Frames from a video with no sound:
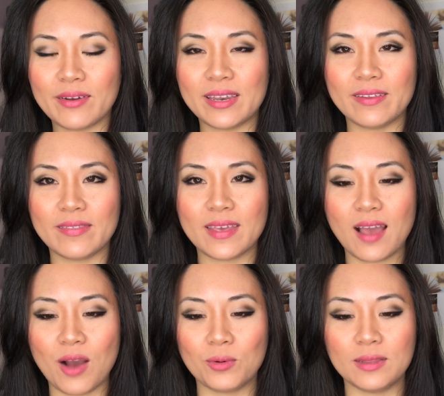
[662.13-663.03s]
out anything,
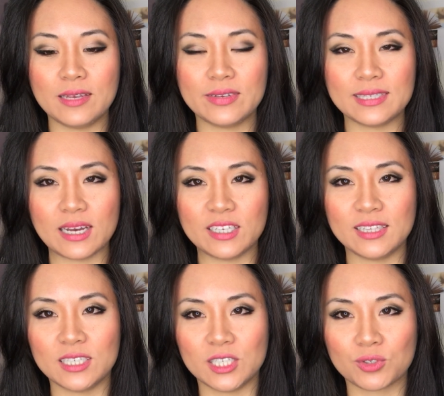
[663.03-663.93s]
I will leave it down
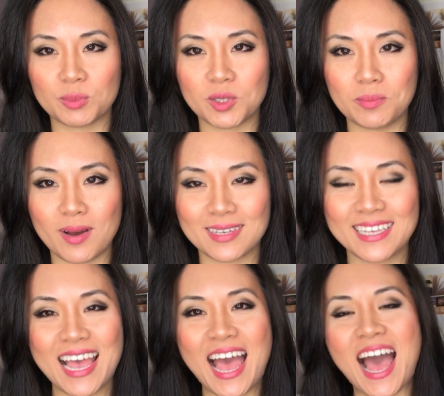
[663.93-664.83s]
in the description box.
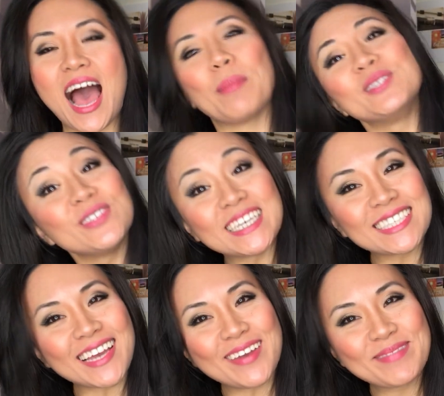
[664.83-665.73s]
Up until next
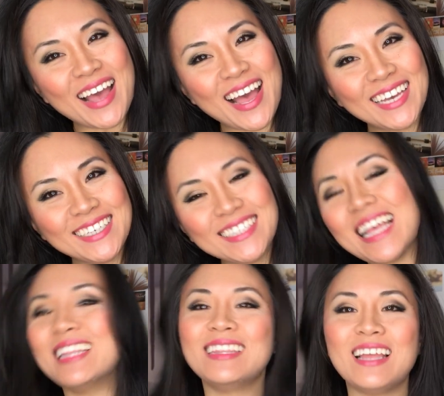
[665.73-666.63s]
time, guys,
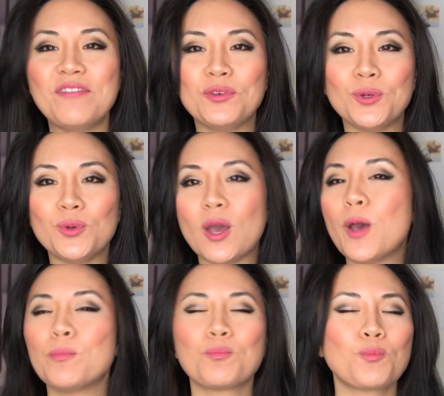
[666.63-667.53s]
I love you.
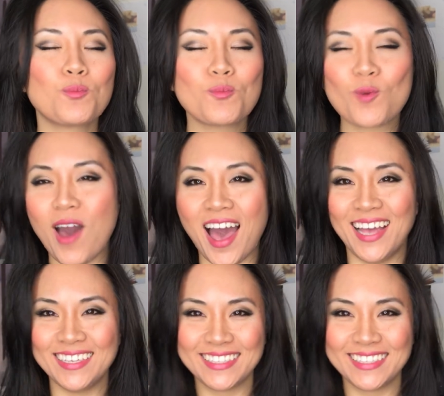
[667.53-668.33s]
Mwah.